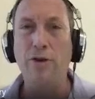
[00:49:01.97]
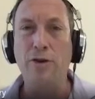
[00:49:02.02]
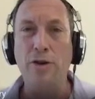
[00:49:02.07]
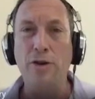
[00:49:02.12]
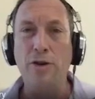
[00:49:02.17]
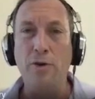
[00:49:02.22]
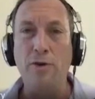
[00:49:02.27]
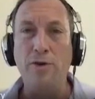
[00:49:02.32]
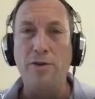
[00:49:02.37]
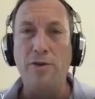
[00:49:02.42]

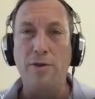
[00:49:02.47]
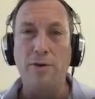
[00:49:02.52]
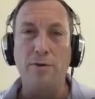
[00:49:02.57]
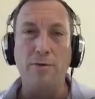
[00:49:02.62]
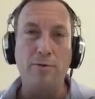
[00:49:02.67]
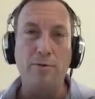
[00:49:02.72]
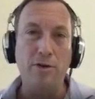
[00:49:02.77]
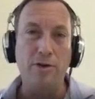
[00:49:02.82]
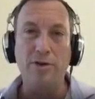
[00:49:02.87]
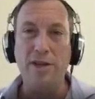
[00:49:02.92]
your jokes.
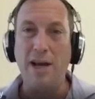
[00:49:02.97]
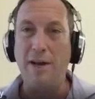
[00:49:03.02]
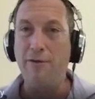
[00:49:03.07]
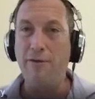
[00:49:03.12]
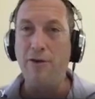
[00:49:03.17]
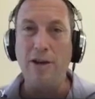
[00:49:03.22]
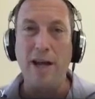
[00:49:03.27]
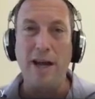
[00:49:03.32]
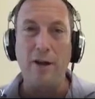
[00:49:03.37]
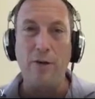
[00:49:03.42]
So
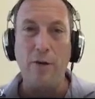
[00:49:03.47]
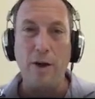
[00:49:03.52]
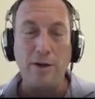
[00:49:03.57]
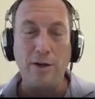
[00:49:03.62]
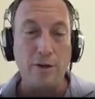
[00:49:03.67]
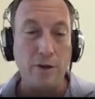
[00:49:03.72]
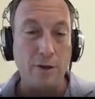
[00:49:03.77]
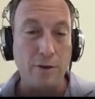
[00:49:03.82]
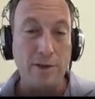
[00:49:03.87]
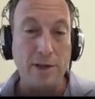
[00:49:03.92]
Gustavo, you got
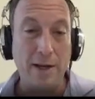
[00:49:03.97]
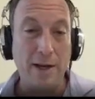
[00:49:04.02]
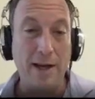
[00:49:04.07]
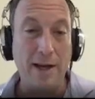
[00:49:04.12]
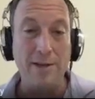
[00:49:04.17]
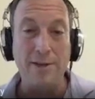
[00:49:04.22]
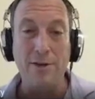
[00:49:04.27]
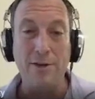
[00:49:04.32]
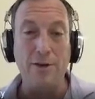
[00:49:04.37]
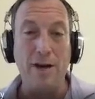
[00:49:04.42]
great jokes. I
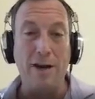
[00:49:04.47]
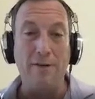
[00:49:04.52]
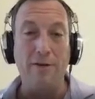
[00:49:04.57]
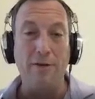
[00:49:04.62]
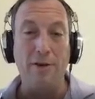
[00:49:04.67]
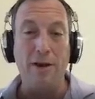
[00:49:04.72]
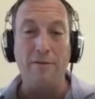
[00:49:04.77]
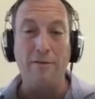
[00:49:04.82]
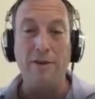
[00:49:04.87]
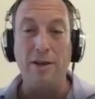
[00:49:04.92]
guess the
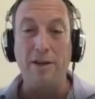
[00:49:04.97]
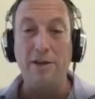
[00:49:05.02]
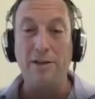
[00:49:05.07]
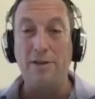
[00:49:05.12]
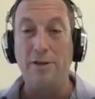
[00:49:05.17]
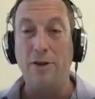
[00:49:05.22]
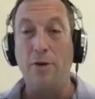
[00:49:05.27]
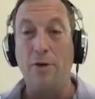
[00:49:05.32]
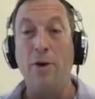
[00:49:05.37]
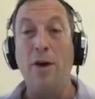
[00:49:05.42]
driver loved you.
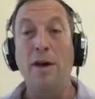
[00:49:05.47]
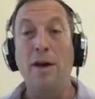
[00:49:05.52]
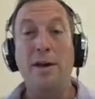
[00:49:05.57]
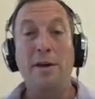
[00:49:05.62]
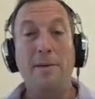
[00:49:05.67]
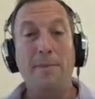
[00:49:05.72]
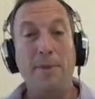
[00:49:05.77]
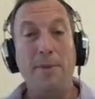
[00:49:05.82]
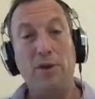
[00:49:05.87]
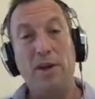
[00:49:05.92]
So
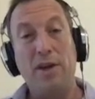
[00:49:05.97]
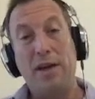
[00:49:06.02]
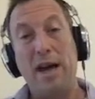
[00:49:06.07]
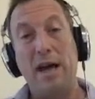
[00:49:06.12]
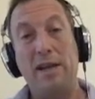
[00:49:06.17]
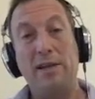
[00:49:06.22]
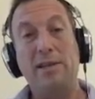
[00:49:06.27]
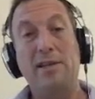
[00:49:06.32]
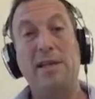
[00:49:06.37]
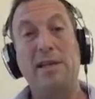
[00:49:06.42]
you can
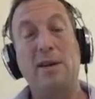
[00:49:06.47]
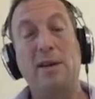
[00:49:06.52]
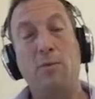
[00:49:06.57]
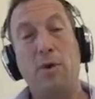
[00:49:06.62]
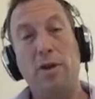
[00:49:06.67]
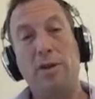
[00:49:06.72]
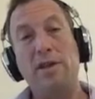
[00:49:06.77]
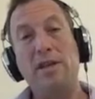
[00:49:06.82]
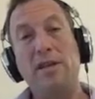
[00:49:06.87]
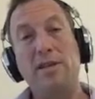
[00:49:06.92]
kind of see,
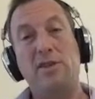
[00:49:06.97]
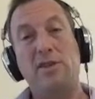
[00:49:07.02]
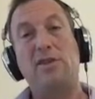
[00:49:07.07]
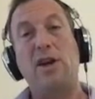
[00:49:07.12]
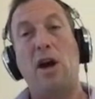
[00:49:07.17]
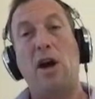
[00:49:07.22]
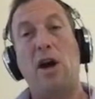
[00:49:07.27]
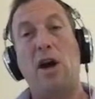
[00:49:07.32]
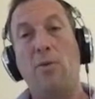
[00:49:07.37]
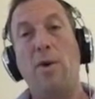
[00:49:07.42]
and what these
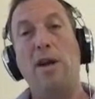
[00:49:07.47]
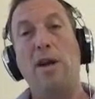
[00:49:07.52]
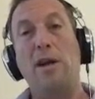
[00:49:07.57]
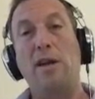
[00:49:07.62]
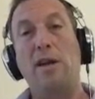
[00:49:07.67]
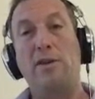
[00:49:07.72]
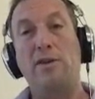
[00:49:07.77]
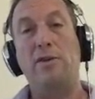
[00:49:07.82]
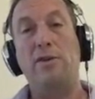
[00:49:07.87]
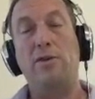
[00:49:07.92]
star
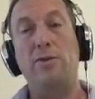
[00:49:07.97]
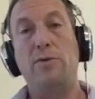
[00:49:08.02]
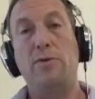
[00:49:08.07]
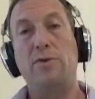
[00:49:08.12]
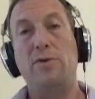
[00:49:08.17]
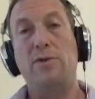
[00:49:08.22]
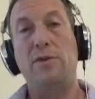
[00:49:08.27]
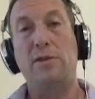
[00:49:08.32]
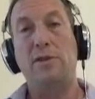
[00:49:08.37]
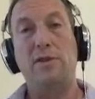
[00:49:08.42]
ratings
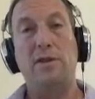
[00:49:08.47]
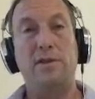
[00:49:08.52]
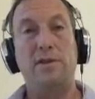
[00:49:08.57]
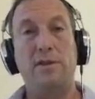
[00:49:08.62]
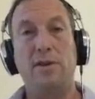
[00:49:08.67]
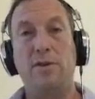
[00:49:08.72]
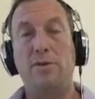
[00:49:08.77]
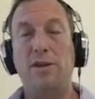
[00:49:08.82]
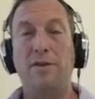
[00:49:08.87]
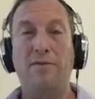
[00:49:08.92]
do
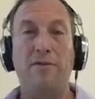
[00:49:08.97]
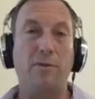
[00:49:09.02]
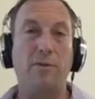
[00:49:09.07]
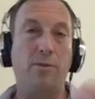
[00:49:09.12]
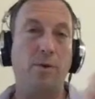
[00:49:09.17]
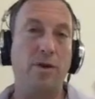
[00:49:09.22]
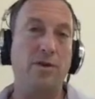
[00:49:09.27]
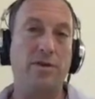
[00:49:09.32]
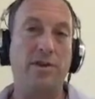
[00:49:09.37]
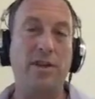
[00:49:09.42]
is no
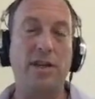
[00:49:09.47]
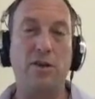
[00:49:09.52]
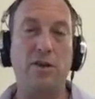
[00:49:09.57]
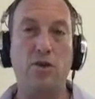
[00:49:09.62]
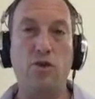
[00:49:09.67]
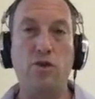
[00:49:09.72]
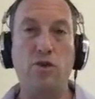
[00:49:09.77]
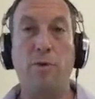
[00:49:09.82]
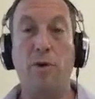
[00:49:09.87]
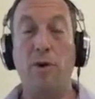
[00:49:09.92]
different what you see
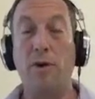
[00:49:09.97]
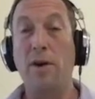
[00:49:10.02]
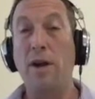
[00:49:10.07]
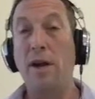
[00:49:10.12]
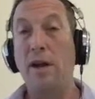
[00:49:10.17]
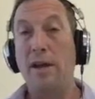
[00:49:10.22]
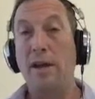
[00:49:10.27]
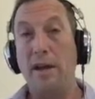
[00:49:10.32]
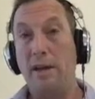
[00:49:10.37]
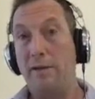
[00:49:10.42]
in
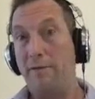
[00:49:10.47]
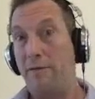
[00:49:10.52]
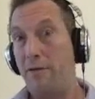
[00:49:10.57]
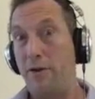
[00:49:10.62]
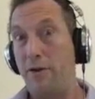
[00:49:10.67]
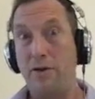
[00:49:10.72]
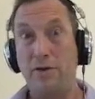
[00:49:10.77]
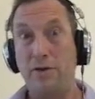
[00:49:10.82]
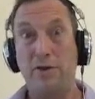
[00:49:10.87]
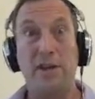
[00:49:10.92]
Uber and
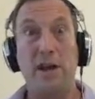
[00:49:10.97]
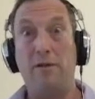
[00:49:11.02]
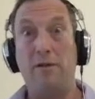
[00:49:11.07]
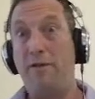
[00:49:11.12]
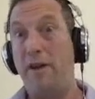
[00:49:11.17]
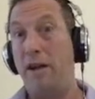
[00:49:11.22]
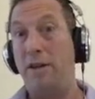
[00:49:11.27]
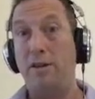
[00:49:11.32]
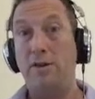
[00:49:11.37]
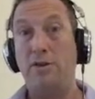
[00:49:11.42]
for yourself and the